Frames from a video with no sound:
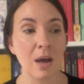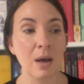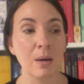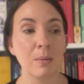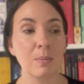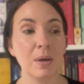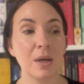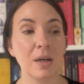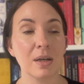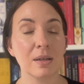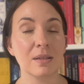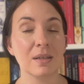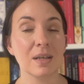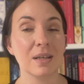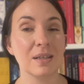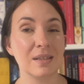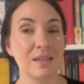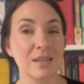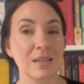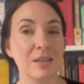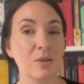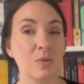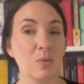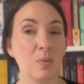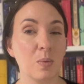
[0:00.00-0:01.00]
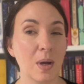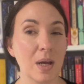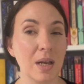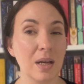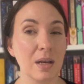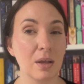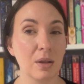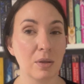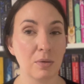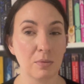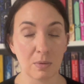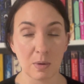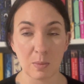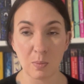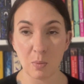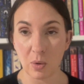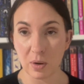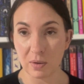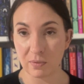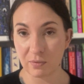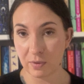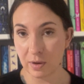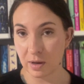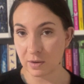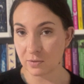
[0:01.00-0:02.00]
because I did rate it
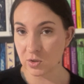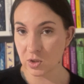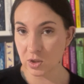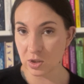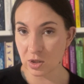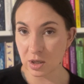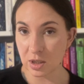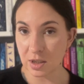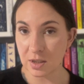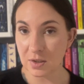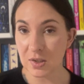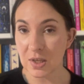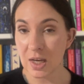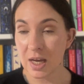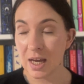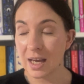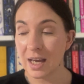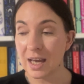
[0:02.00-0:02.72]
3.5 stars.